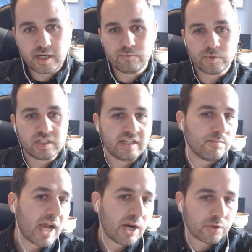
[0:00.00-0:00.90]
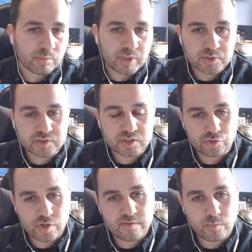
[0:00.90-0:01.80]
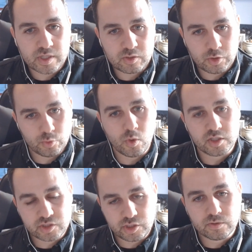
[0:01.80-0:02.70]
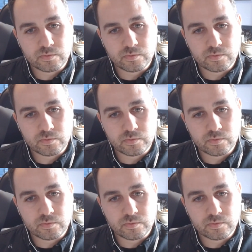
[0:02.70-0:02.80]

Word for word: and really empowering people to drive what you want to